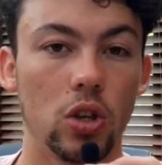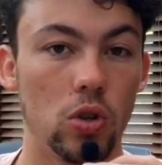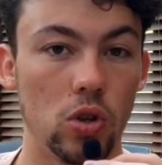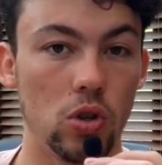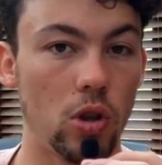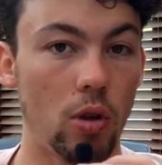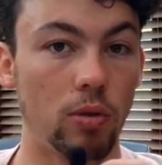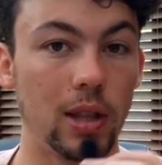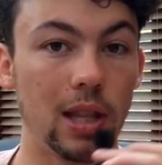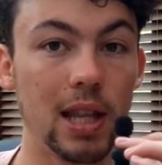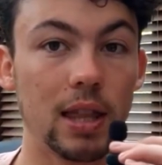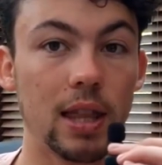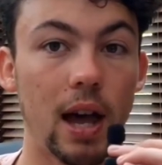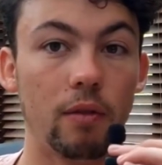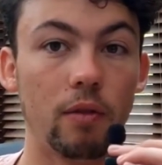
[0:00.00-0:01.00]
You don't
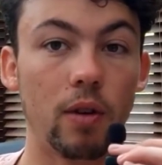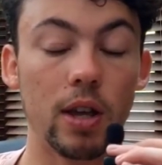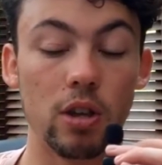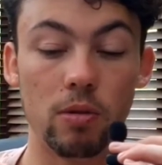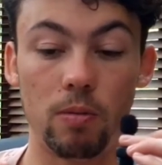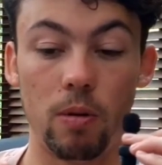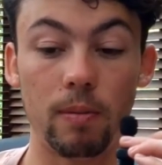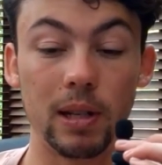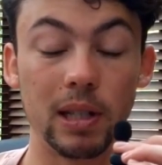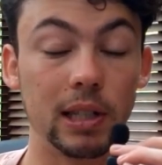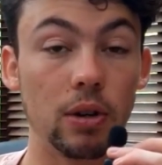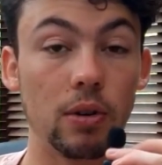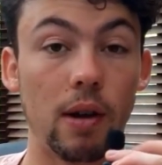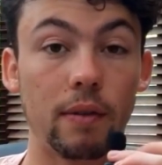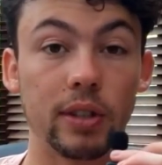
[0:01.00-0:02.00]
need that, right? You probably
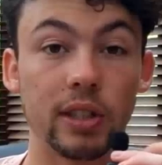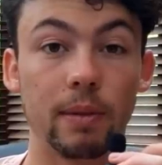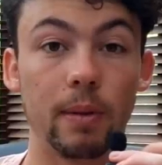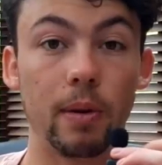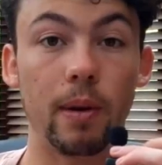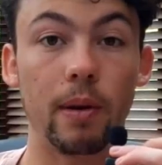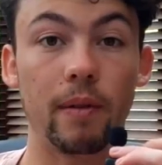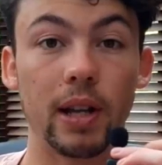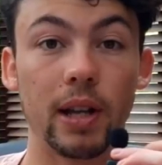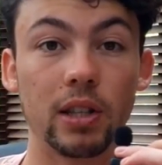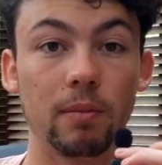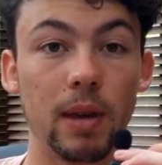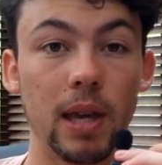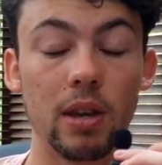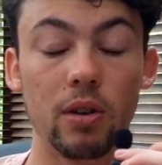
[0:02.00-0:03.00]
still have a similar win rate
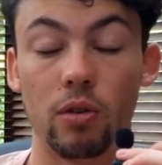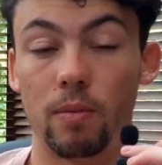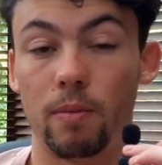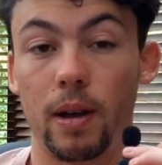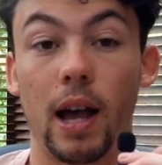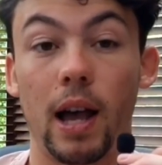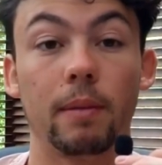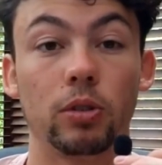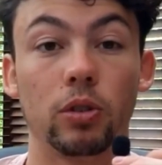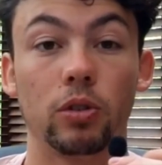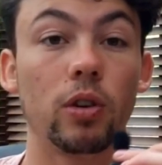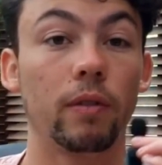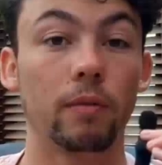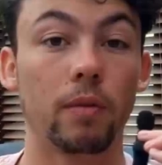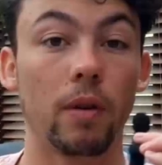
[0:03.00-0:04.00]
to me, or perhaps you're
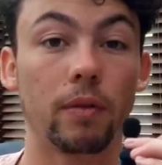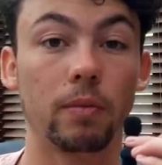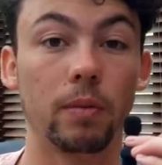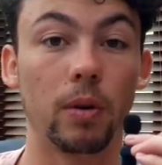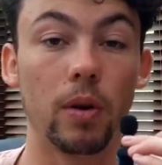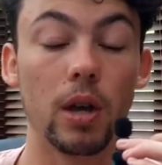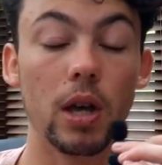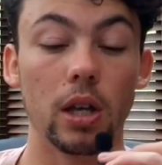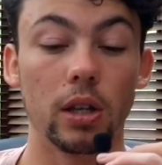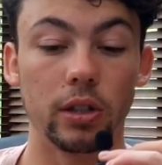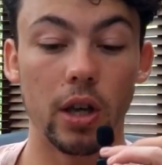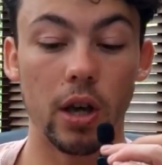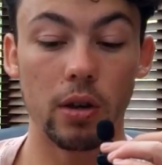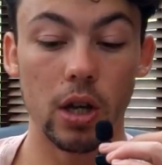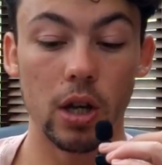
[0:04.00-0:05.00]
not even profitable.
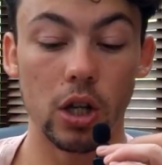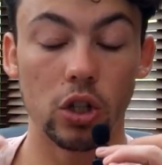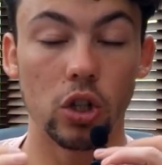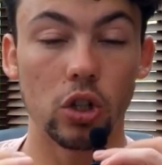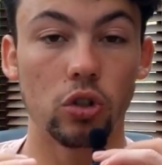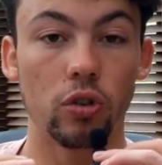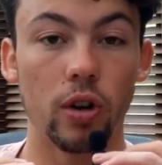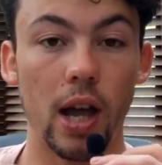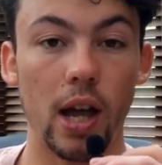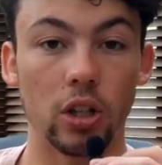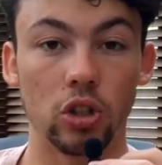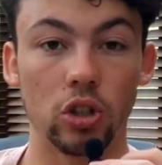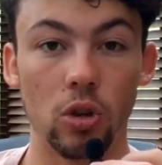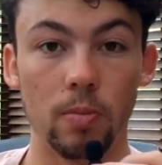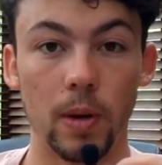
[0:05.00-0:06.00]
So just create a
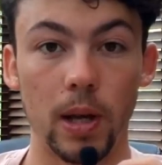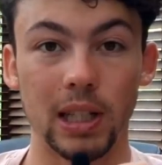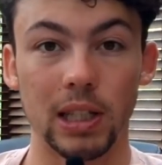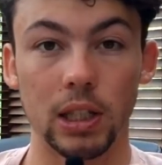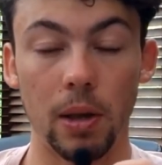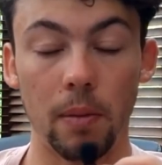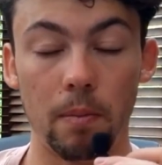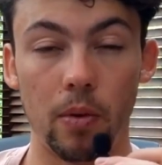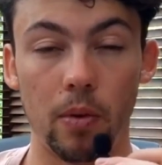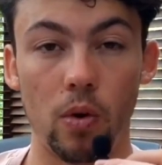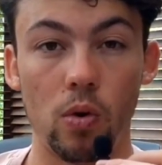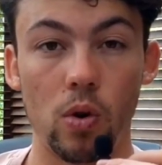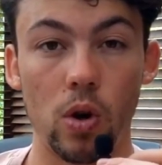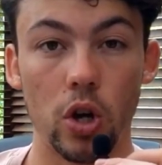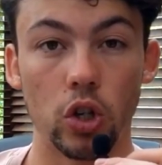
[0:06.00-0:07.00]
super
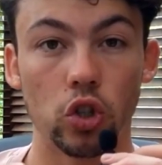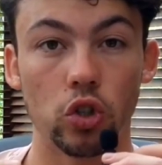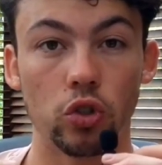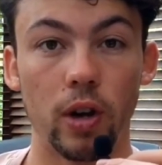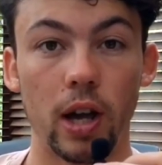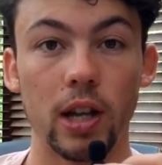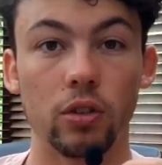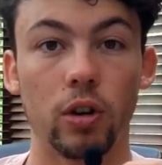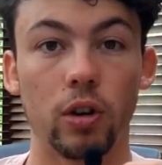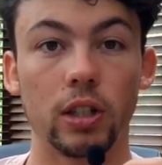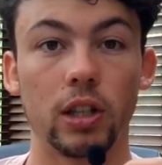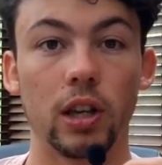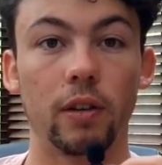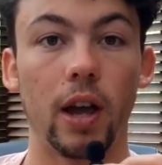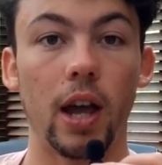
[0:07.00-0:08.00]
simple trade
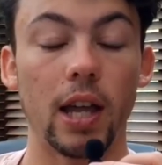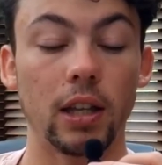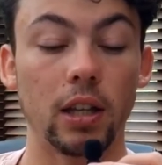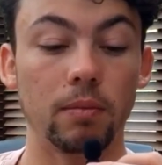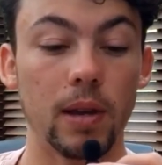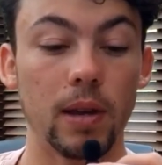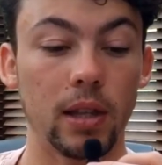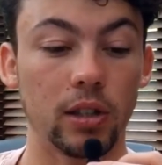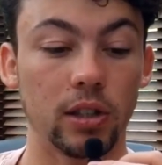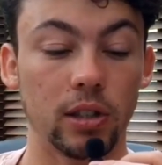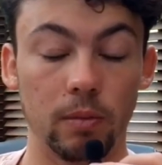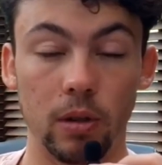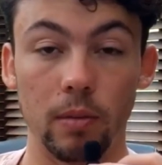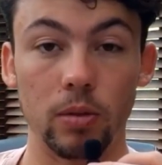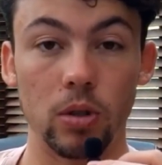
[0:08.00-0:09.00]
criteria and admit that
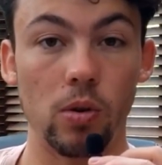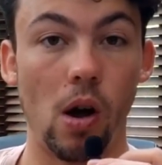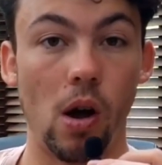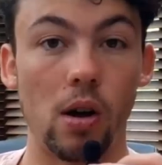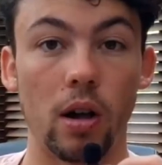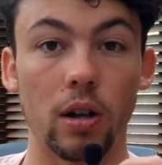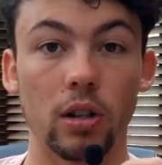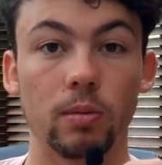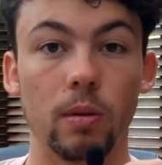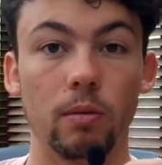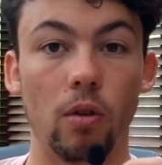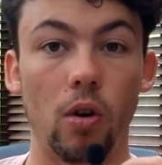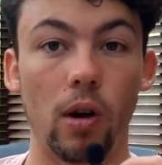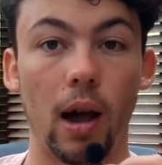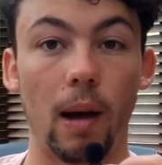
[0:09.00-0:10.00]
sometimes you are going to be
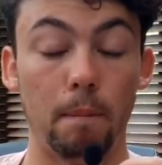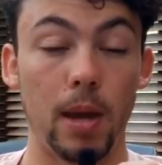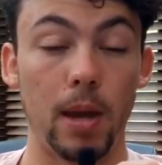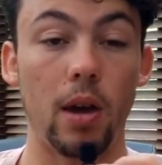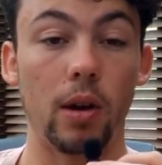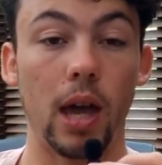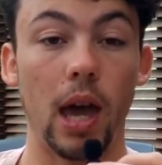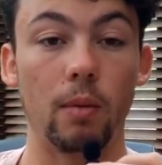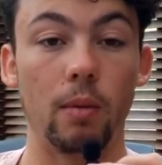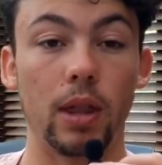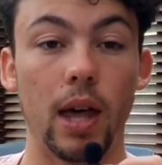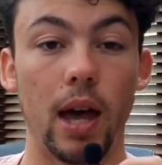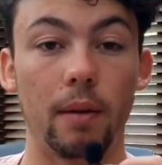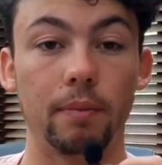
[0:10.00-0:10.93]
wrong and be okay with